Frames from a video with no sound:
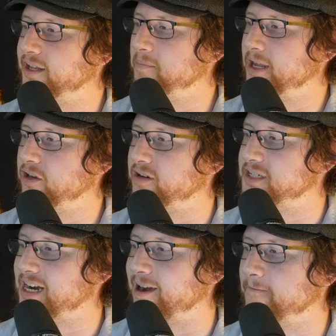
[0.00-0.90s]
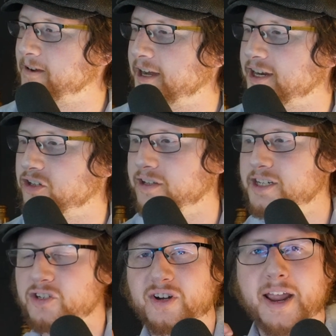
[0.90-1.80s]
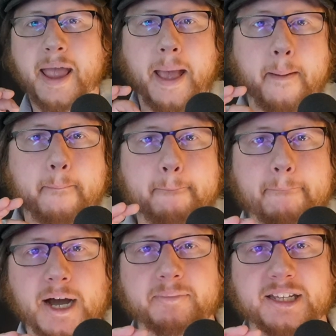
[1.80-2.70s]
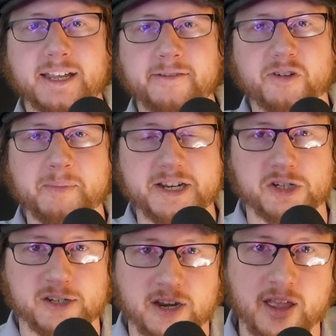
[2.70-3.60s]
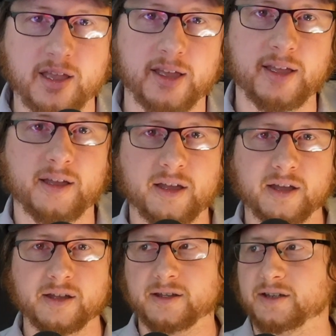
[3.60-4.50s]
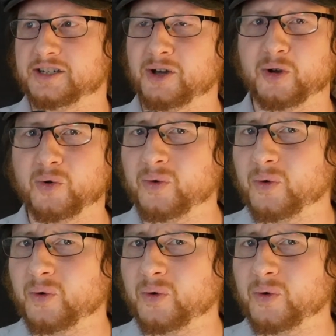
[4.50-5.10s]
make your entire financial history public information. So